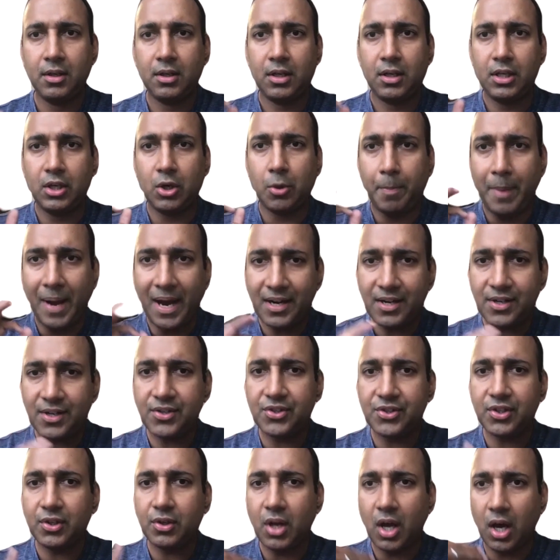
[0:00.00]
You know, patterns
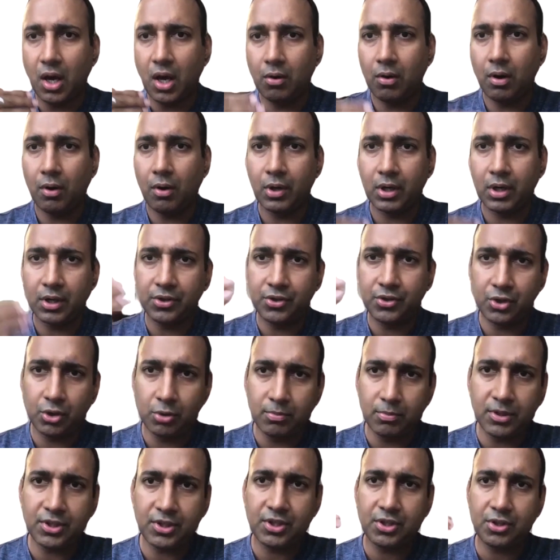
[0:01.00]
in how our
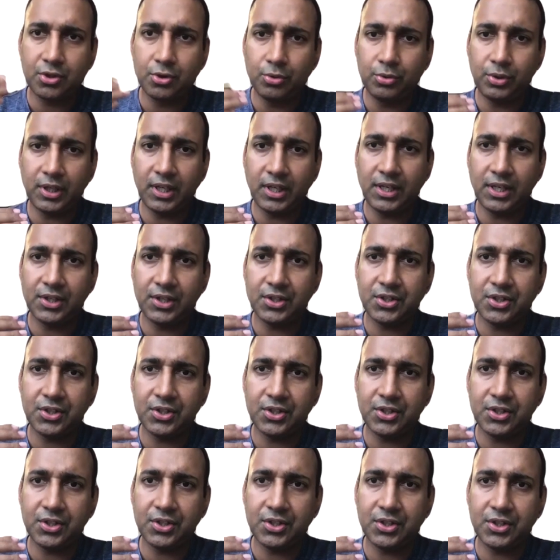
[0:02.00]
consumers do things,
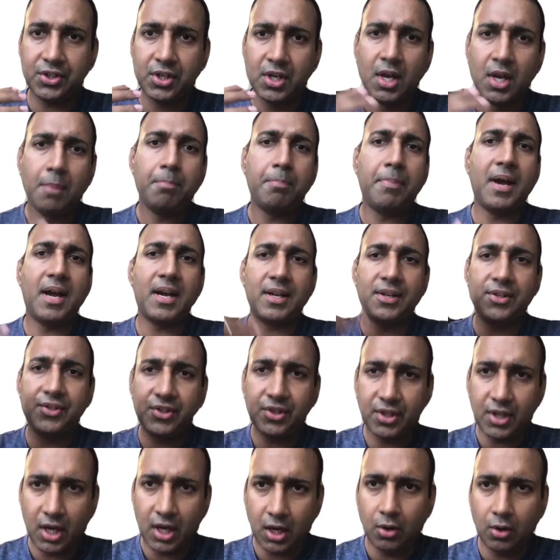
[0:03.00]
patterns in
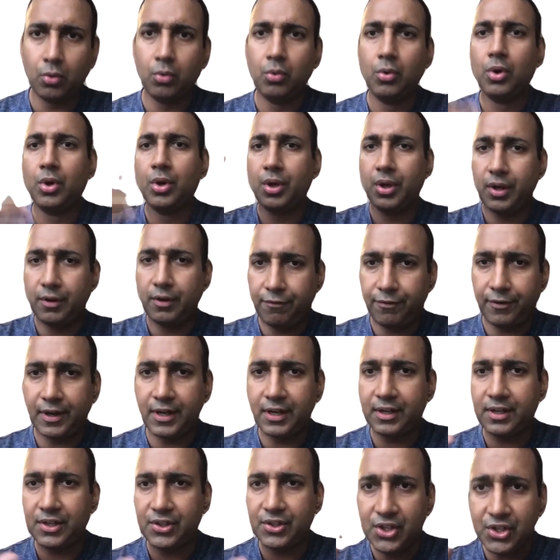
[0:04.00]
how different
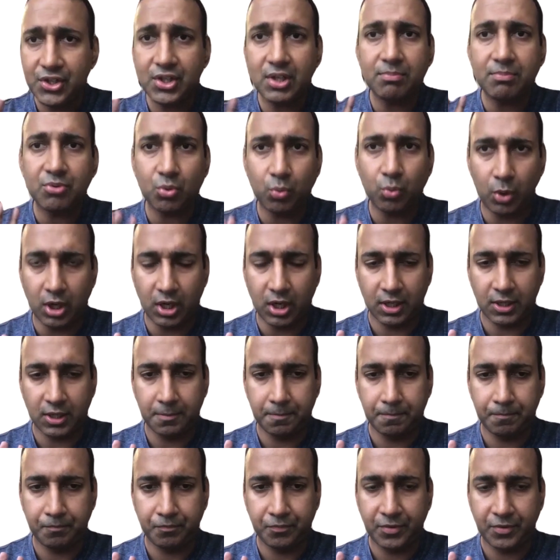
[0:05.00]
systems work,
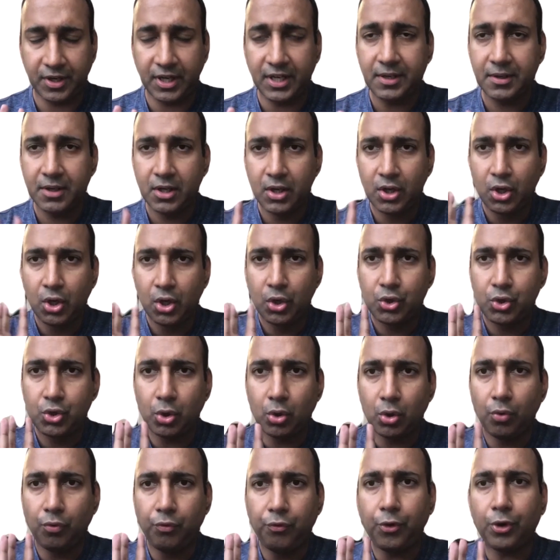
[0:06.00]
right? So
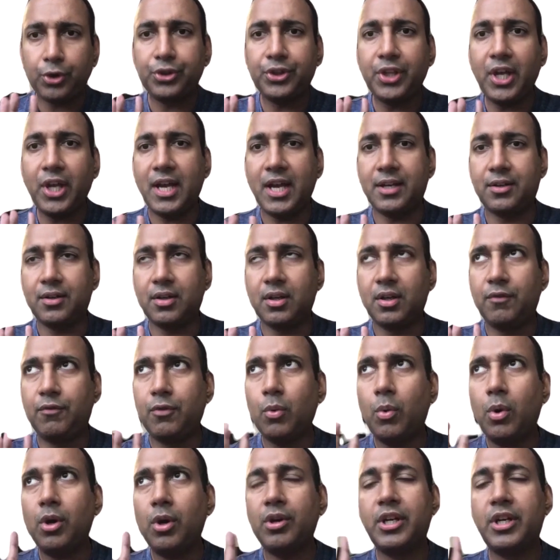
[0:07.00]
for that, if you
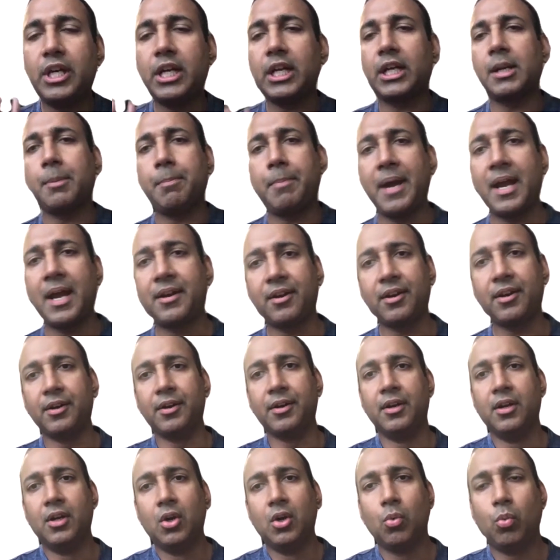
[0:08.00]
want to detect a pattern,
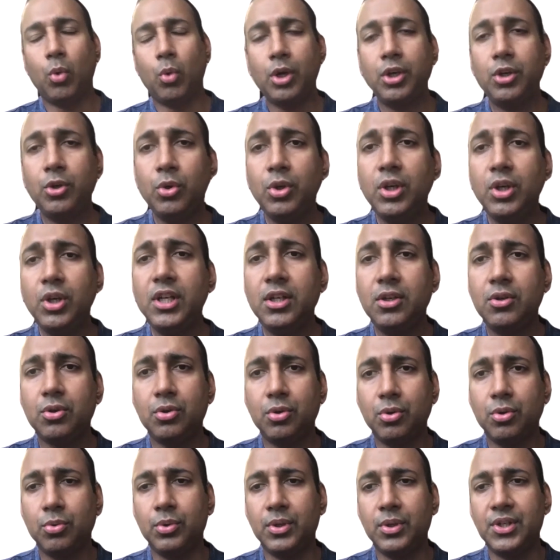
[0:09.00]
what you need to
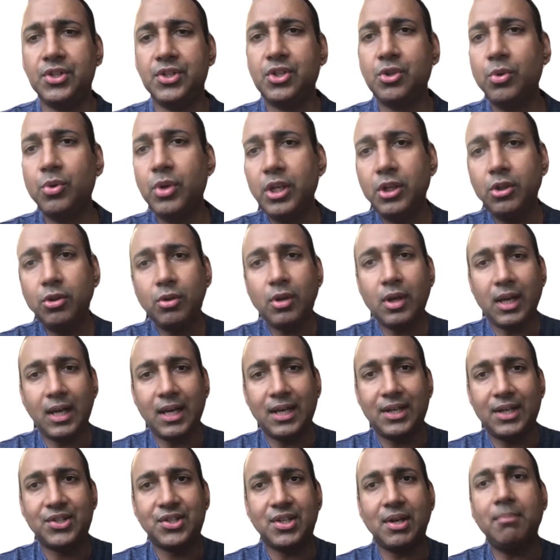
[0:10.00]
do is you need to
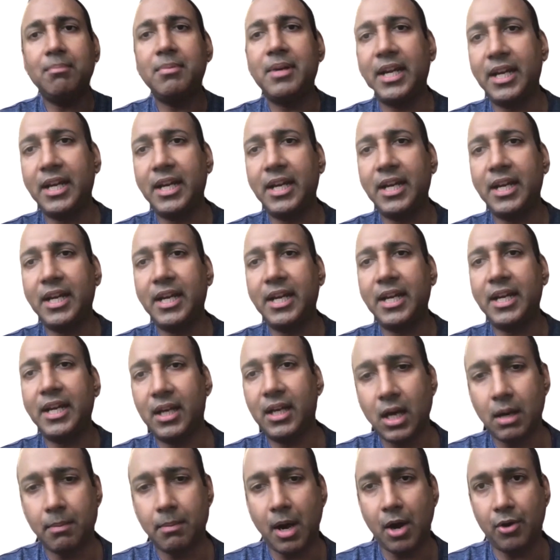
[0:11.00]
collect some data
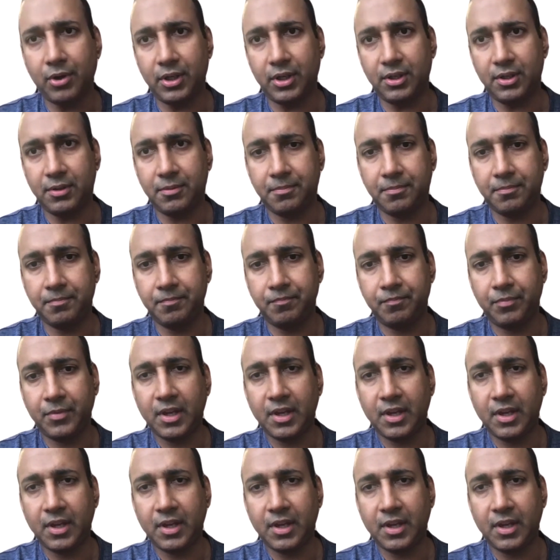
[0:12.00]
about it, right?